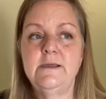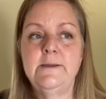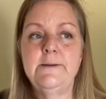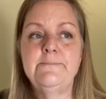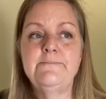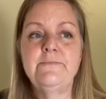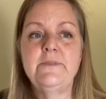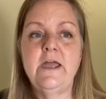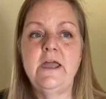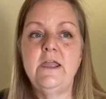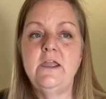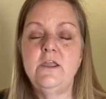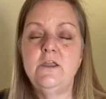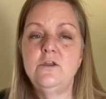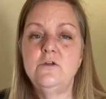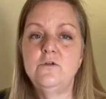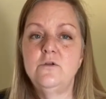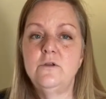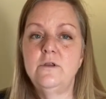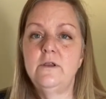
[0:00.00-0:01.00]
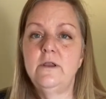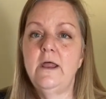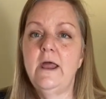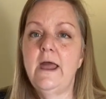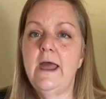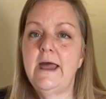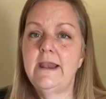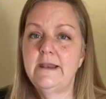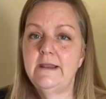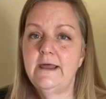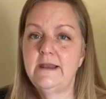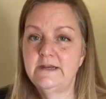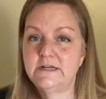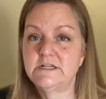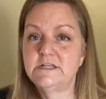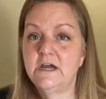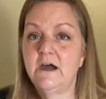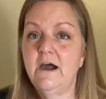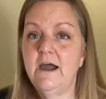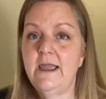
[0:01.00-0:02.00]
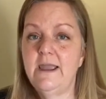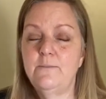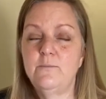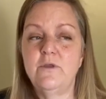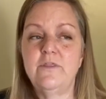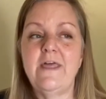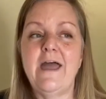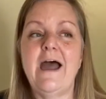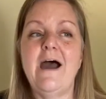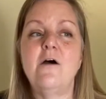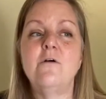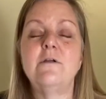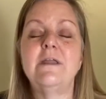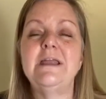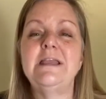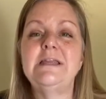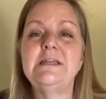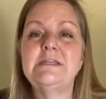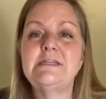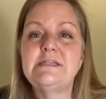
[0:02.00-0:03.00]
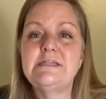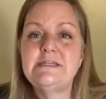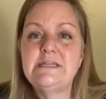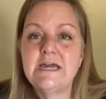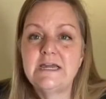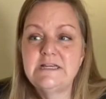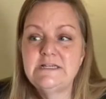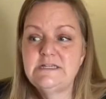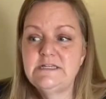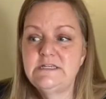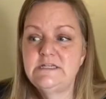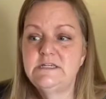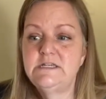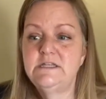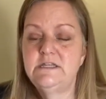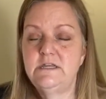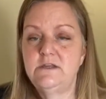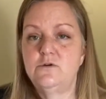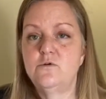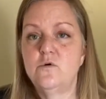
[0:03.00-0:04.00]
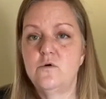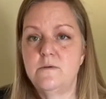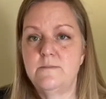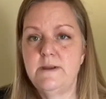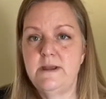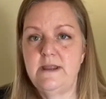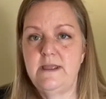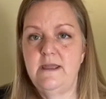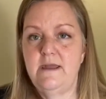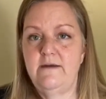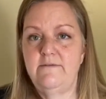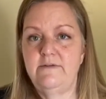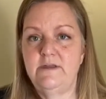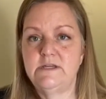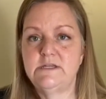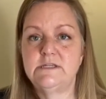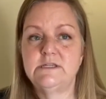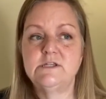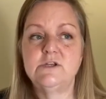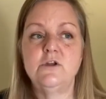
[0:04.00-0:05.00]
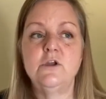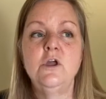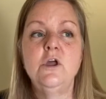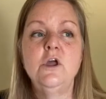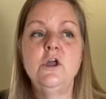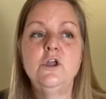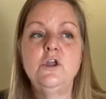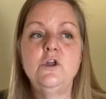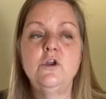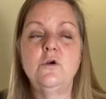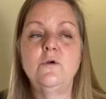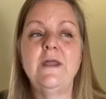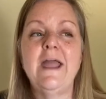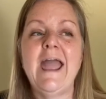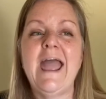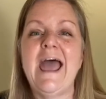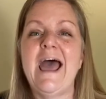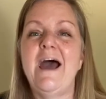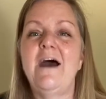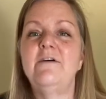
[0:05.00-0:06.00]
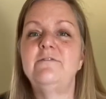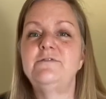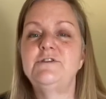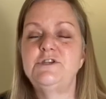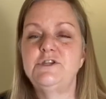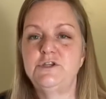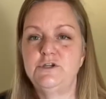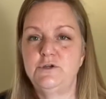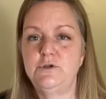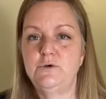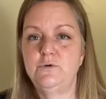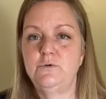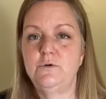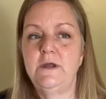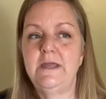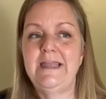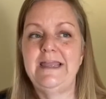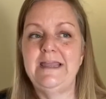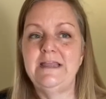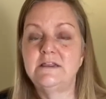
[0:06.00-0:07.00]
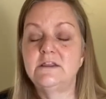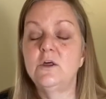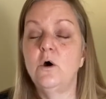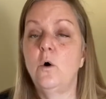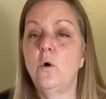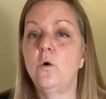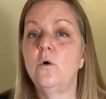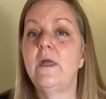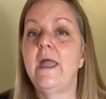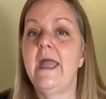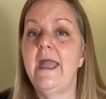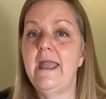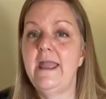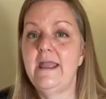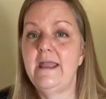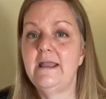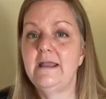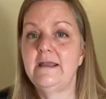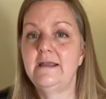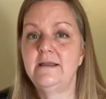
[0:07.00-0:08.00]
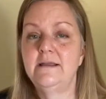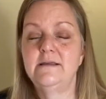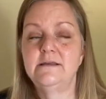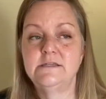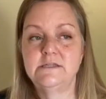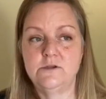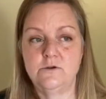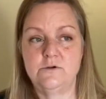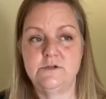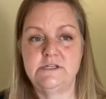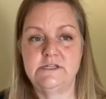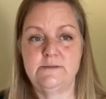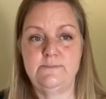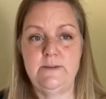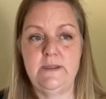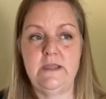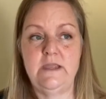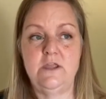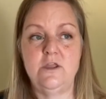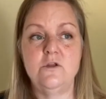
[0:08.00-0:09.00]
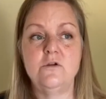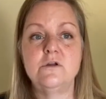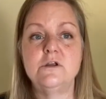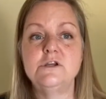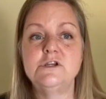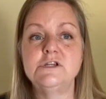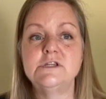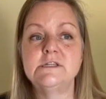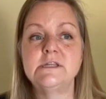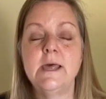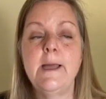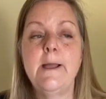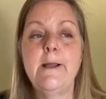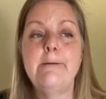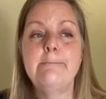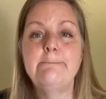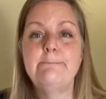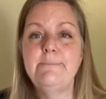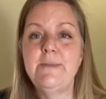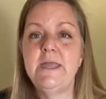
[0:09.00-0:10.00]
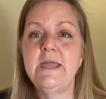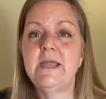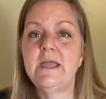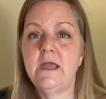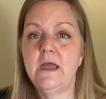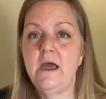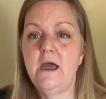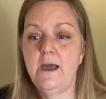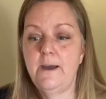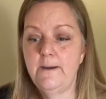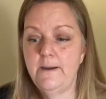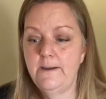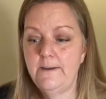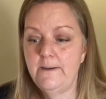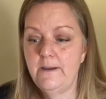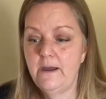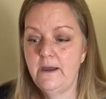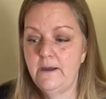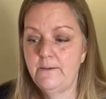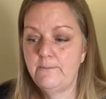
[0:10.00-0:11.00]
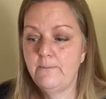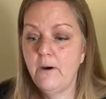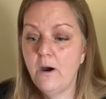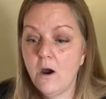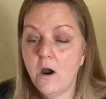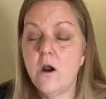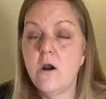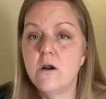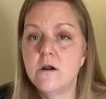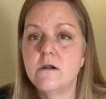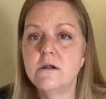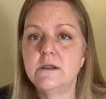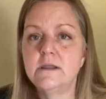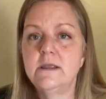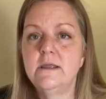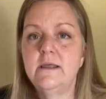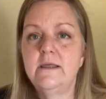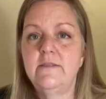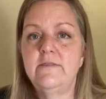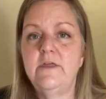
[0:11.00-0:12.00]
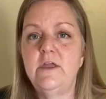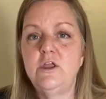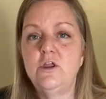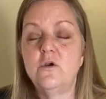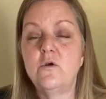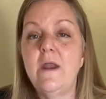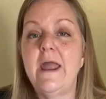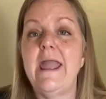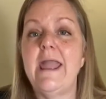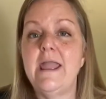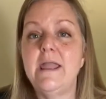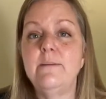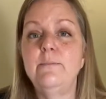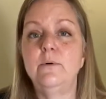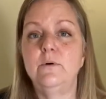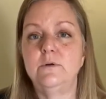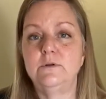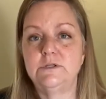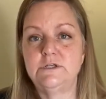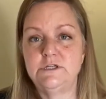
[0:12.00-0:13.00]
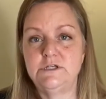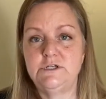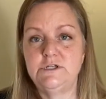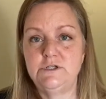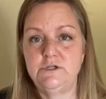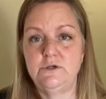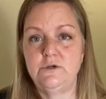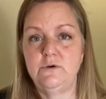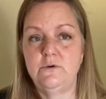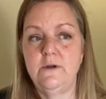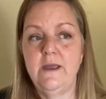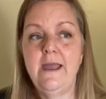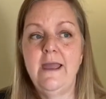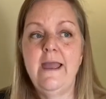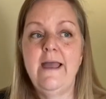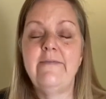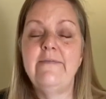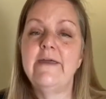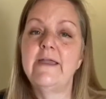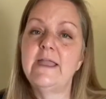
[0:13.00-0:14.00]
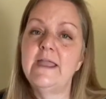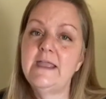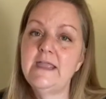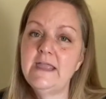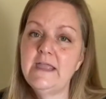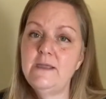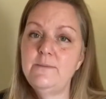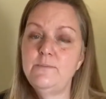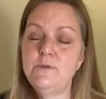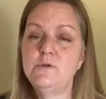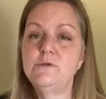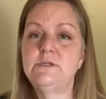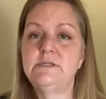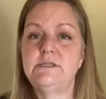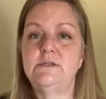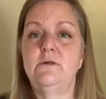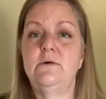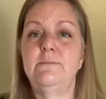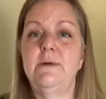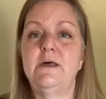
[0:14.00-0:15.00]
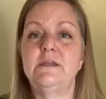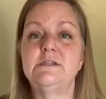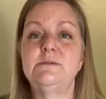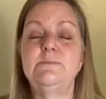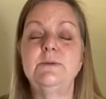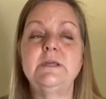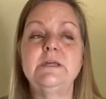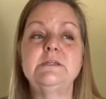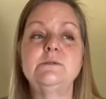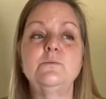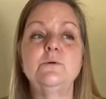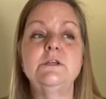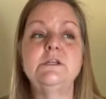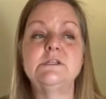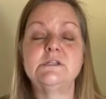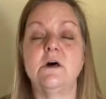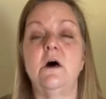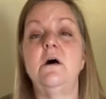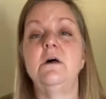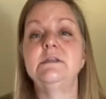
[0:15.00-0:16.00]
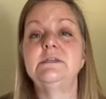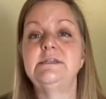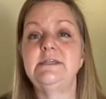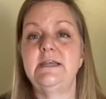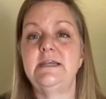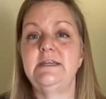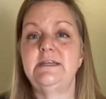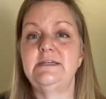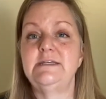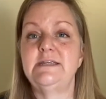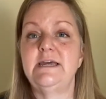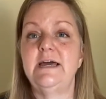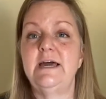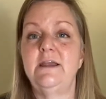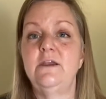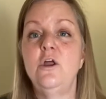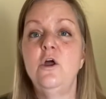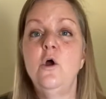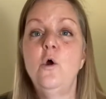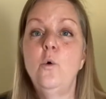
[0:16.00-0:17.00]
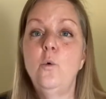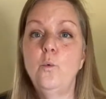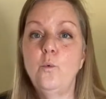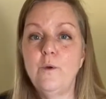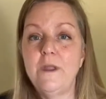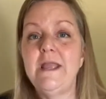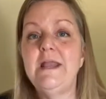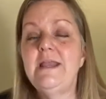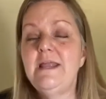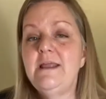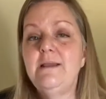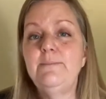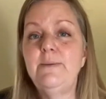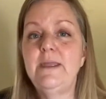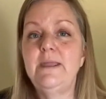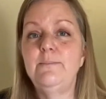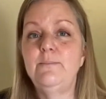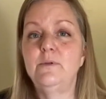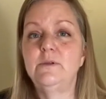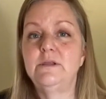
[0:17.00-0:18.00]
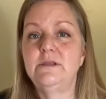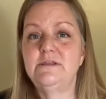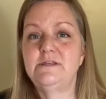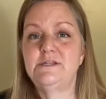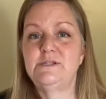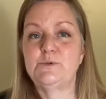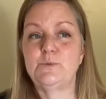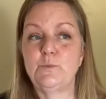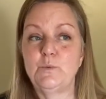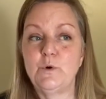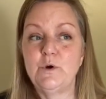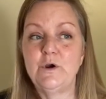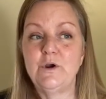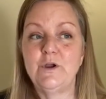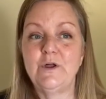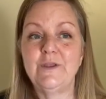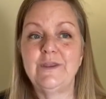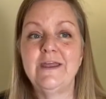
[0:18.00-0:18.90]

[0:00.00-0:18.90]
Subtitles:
that you at a time without getting sucked into the enormity of it. So you don't have to eat the whole cake, so to speak. You can just pick a part that you're able to do and that can keep you still in balance. Because when it's all said and done, we need people in this world